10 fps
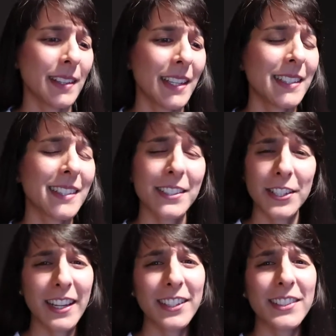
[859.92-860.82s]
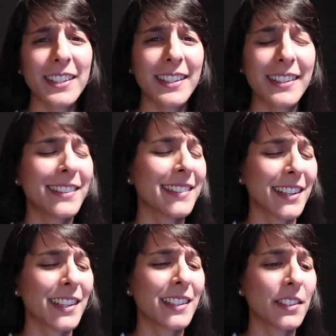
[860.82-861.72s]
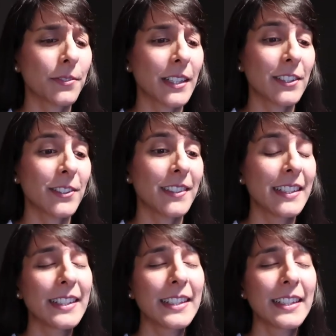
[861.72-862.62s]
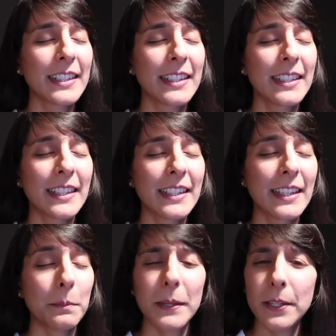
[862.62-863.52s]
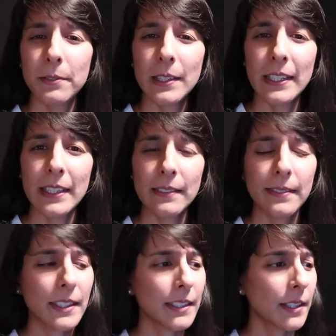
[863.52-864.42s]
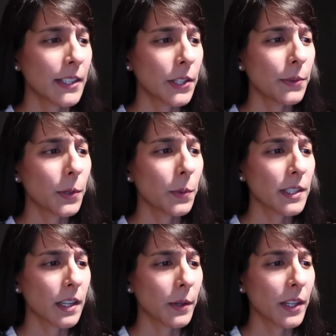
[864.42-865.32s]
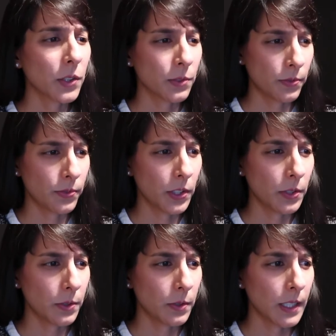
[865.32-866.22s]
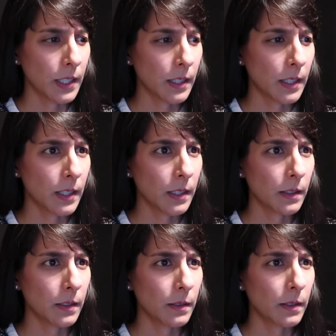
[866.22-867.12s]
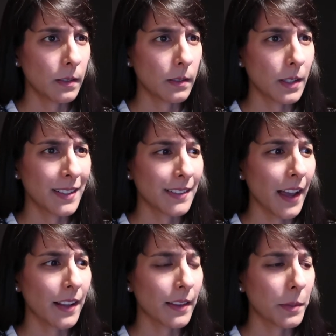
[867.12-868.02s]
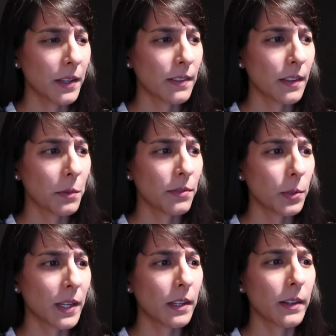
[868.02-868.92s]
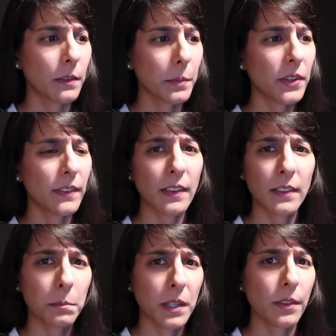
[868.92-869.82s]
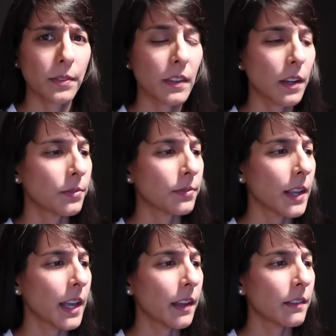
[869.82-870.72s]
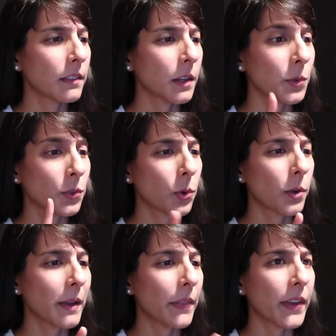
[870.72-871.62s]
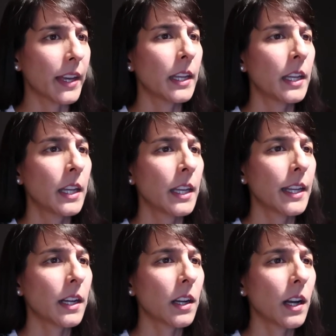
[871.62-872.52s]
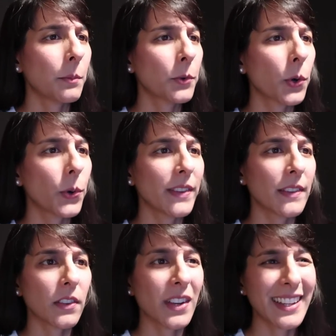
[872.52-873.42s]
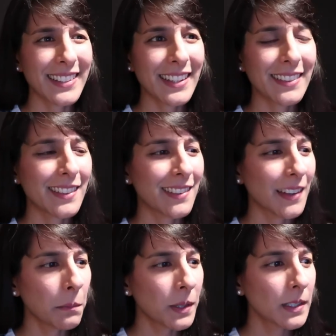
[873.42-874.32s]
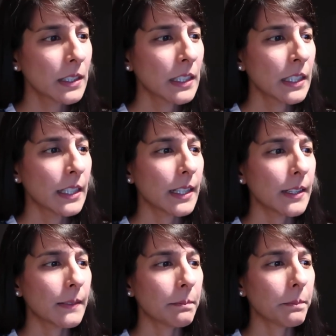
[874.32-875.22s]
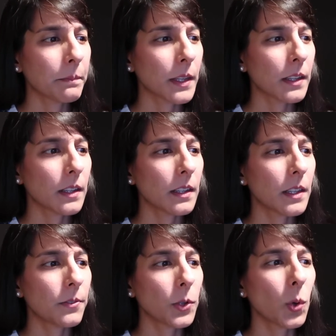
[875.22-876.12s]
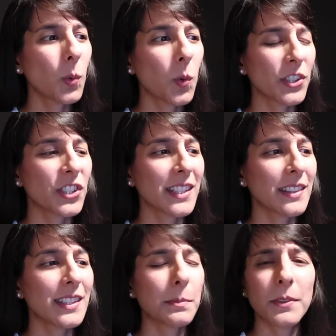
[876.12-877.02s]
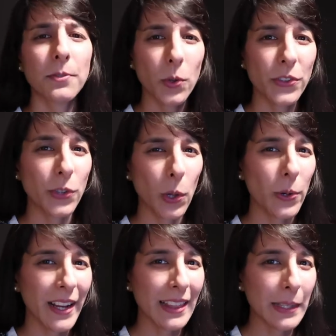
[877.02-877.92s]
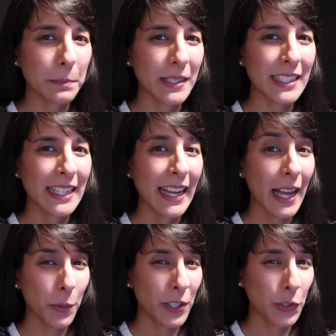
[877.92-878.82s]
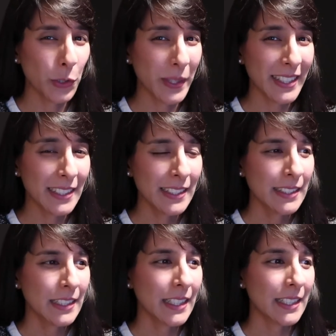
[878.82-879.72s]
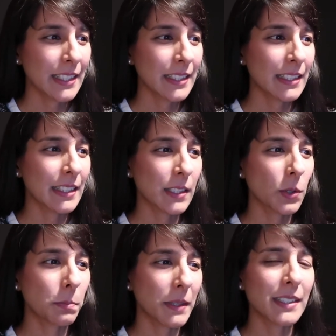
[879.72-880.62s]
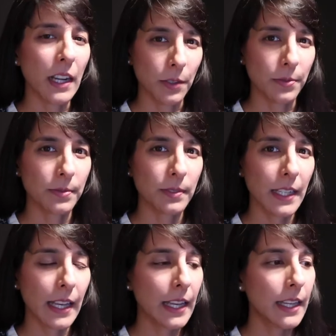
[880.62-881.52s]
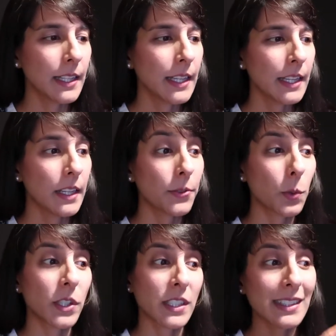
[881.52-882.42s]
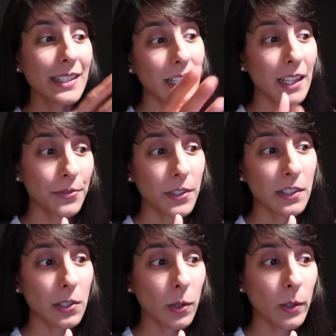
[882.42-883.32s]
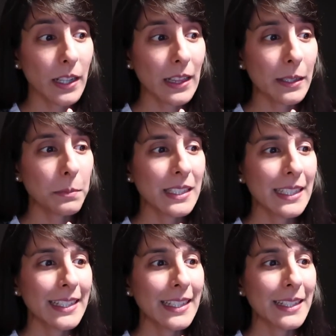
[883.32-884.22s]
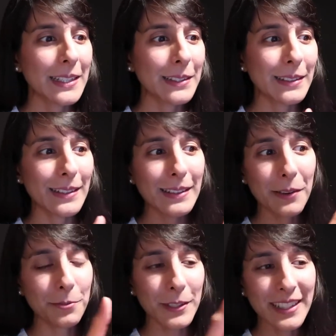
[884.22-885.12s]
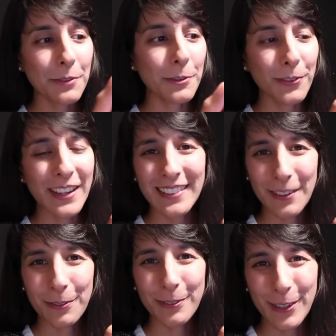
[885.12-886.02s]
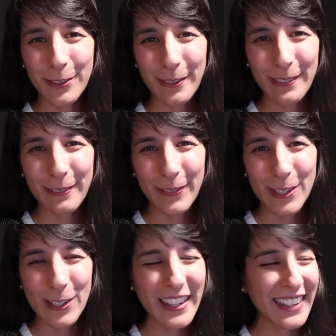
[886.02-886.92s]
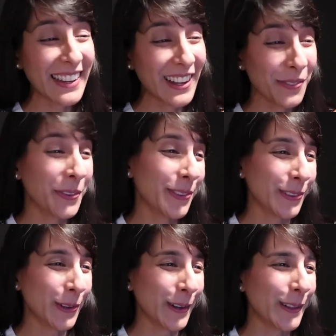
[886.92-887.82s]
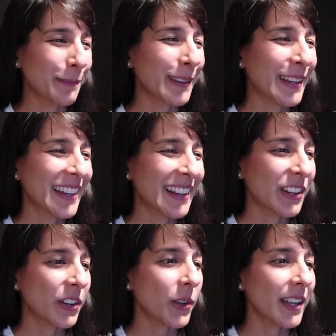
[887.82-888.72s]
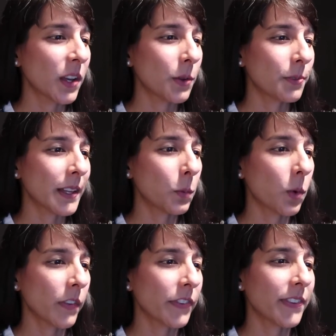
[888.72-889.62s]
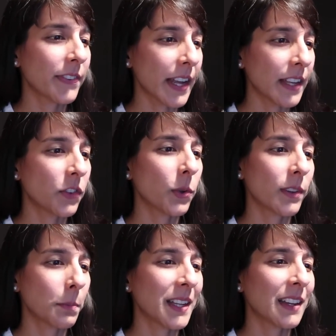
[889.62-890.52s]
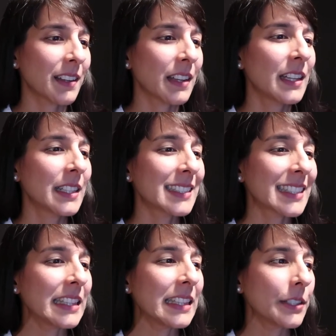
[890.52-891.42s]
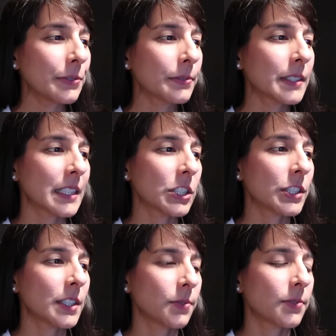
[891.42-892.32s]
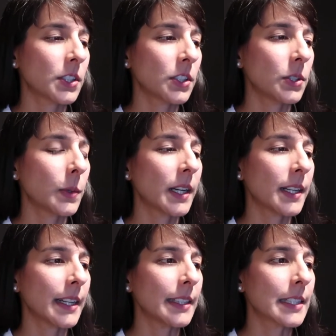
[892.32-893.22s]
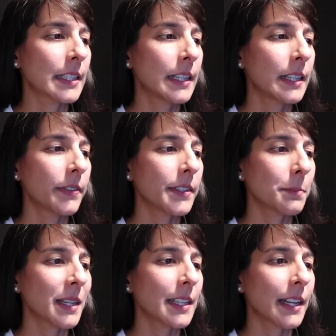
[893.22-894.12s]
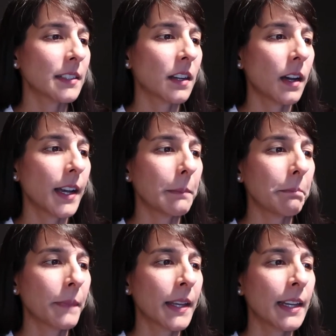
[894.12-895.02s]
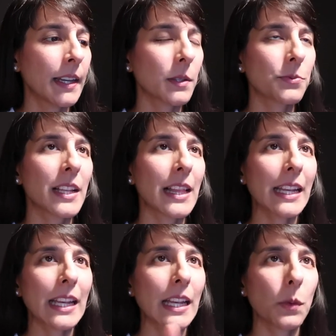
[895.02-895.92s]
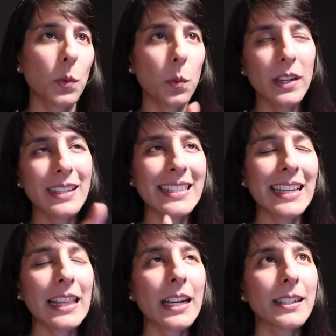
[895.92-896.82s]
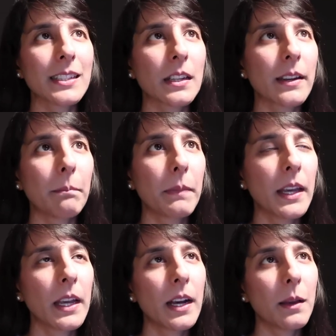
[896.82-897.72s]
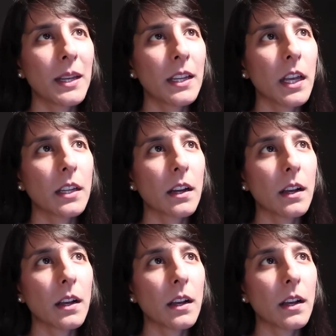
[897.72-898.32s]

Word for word: things are changing? Are you starting to feel a bit of relief? And I don't know what's going on for you uh, exactly because some of you are experiencing some tough stuff, and I want to talk about that. Now, I'm recording this on 18th December. Um, if you're watching this before the solar eclipse, how are you doing? Uh, this could be tough, okay? Now, if you're watching this after the solar eclipse, uh, and I've written everything as if you're tuning in after the solar eclipse. I've got a note here, hopefully what sustains you has begun to lift and shift to new heights. This may take time. And I was really linking in with what I'd said last time. I mean,